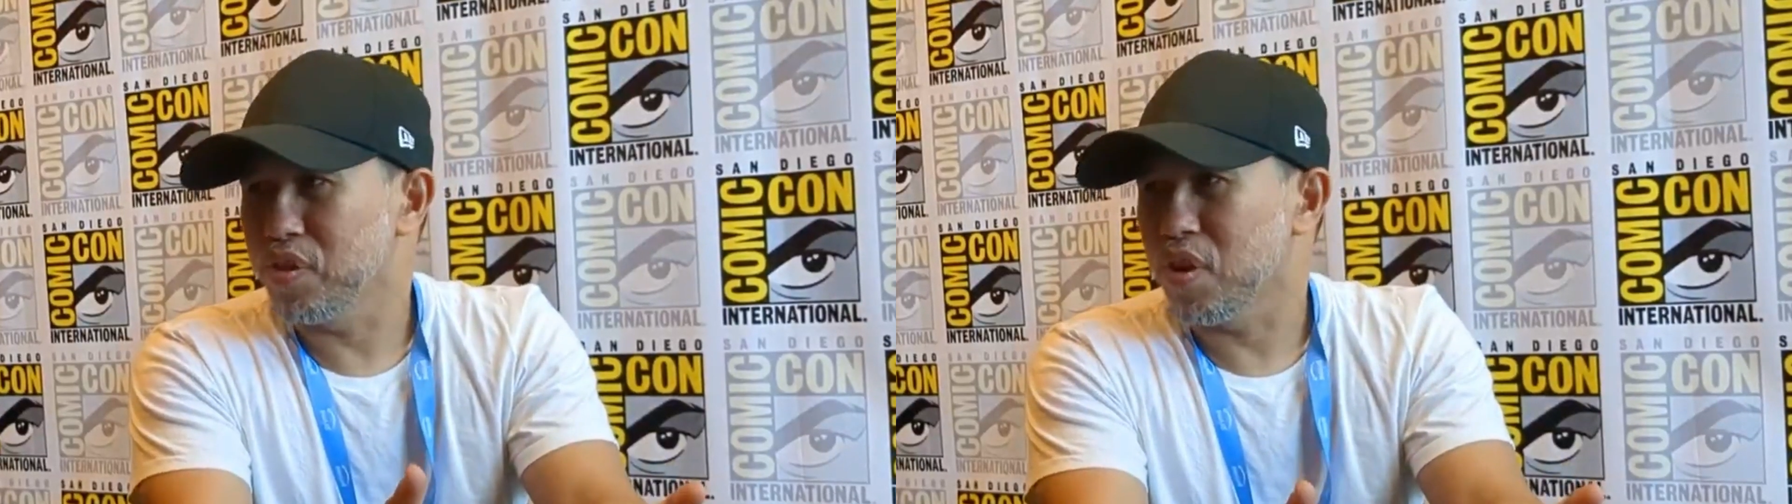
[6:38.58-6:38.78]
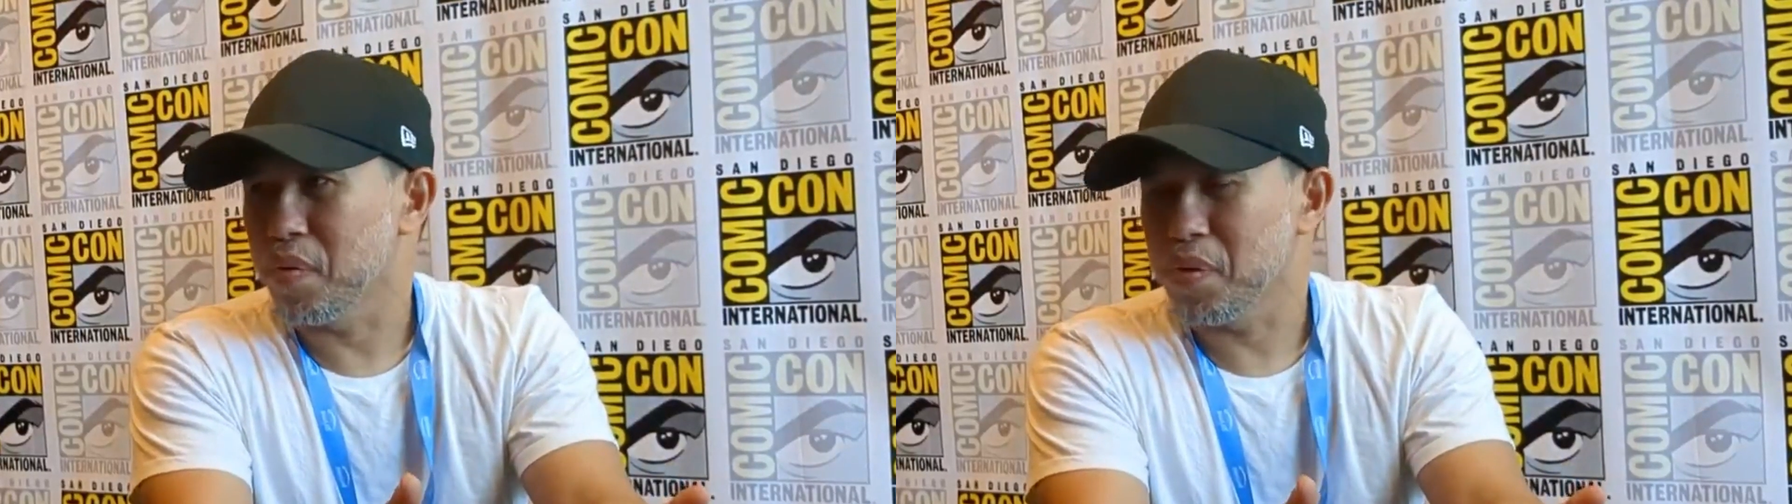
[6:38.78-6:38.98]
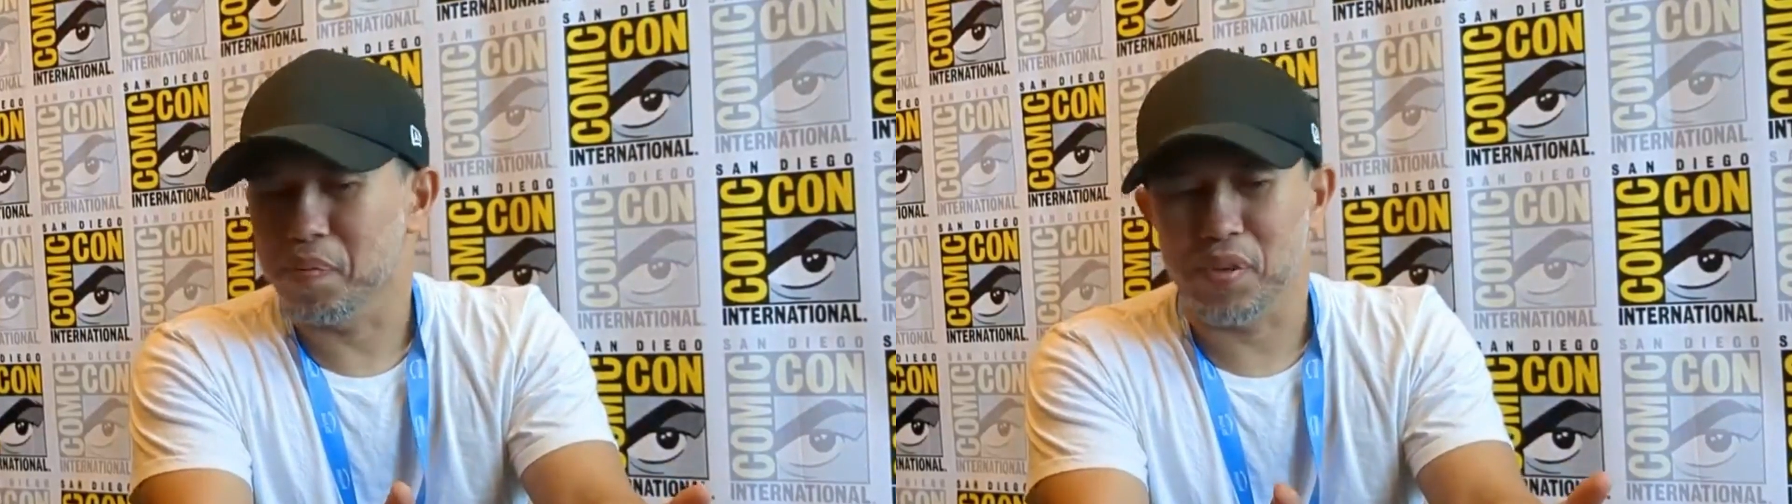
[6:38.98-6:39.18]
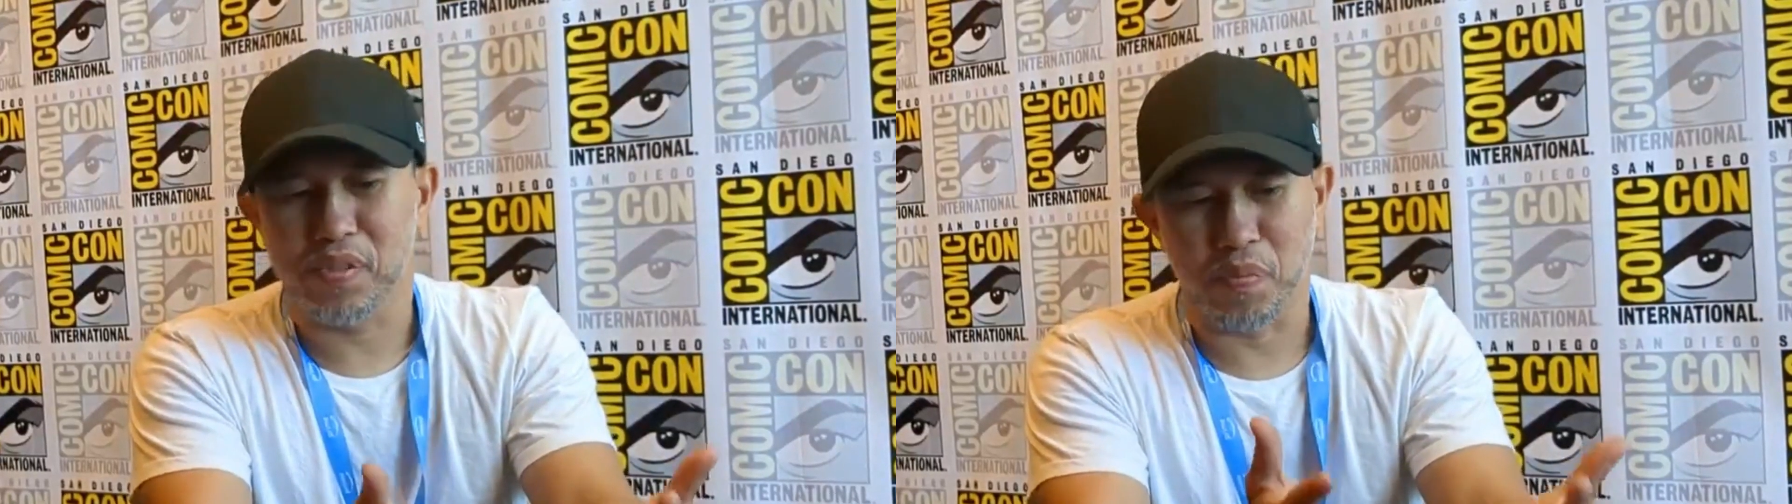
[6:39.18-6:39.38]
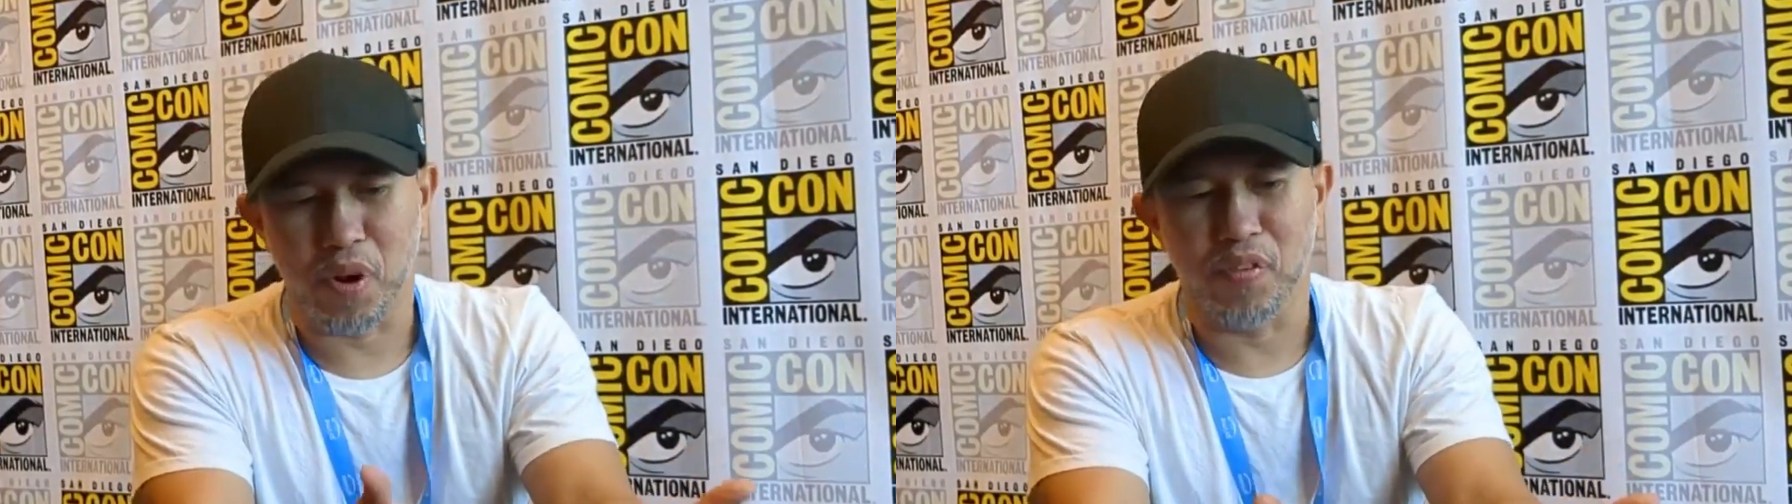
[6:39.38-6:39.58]
was so into
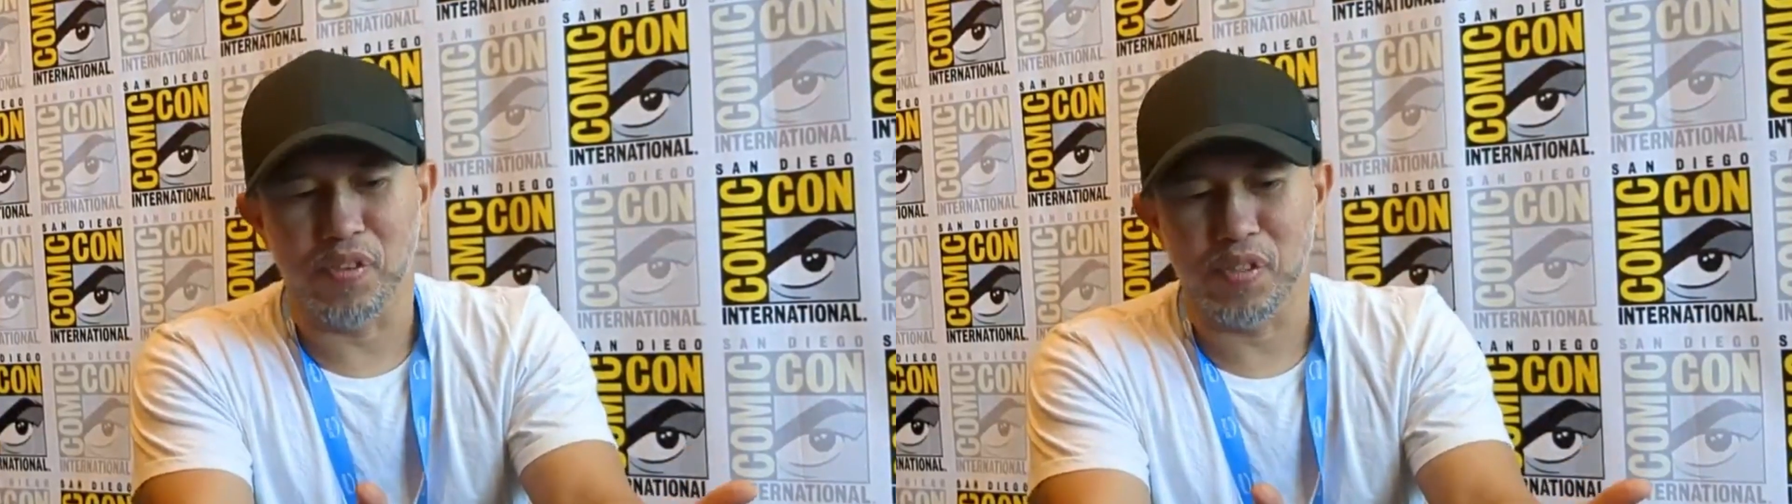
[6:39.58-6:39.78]
comic books,